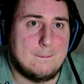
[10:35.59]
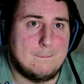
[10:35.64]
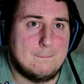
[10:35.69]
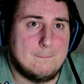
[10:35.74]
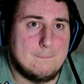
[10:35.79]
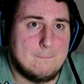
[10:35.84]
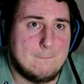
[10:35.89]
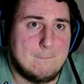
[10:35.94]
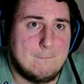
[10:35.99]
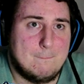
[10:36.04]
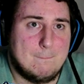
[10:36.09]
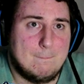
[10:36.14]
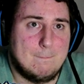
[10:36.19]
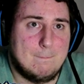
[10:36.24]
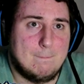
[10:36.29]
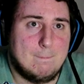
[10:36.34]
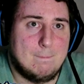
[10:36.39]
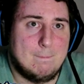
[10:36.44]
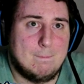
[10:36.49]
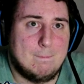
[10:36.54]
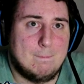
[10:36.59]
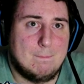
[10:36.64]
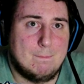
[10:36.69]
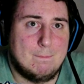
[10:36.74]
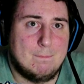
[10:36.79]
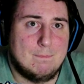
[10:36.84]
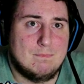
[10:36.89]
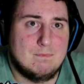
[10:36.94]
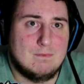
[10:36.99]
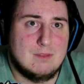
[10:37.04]

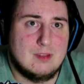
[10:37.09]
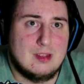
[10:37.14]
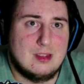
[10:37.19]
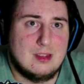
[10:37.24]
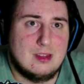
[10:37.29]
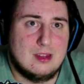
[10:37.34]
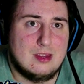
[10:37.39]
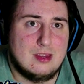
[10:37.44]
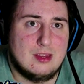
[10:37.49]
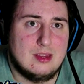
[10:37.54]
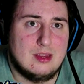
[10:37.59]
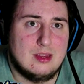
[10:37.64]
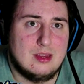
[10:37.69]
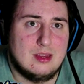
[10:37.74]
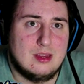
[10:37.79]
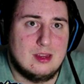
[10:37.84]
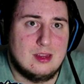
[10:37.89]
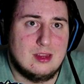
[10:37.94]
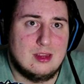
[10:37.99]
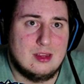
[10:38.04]
(silence)